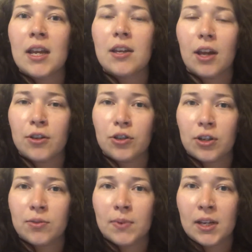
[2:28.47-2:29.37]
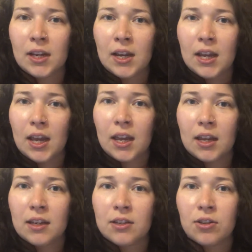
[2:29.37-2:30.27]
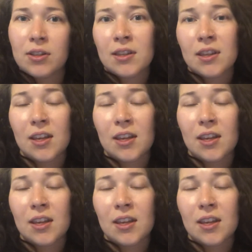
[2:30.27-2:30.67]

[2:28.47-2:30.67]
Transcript: non-judgment, and just